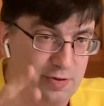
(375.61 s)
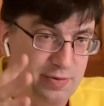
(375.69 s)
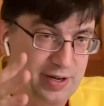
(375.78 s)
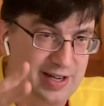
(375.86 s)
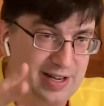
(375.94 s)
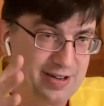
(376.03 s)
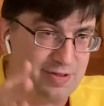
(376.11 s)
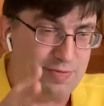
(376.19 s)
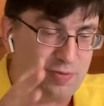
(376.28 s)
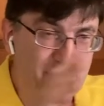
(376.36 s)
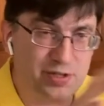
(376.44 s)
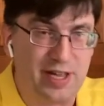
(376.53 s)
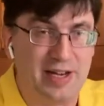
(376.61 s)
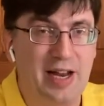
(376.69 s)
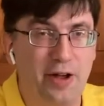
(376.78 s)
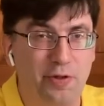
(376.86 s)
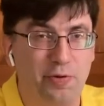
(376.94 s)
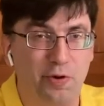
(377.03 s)
We need to push that
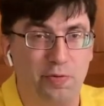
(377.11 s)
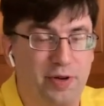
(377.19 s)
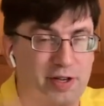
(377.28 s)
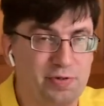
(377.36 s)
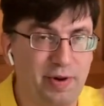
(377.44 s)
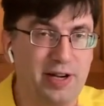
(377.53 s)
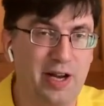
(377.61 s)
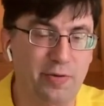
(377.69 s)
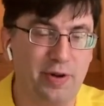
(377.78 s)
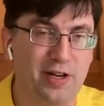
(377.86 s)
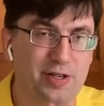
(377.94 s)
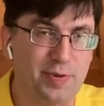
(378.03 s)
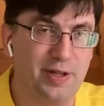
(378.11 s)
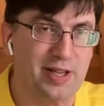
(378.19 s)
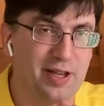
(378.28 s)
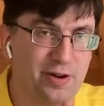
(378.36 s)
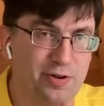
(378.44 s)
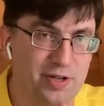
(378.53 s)
down the road because right now we got to spend the
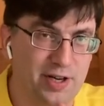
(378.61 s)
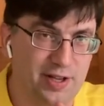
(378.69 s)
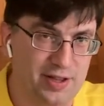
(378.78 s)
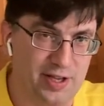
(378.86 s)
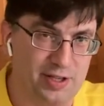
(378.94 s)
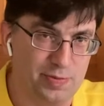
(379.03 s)
energy on this.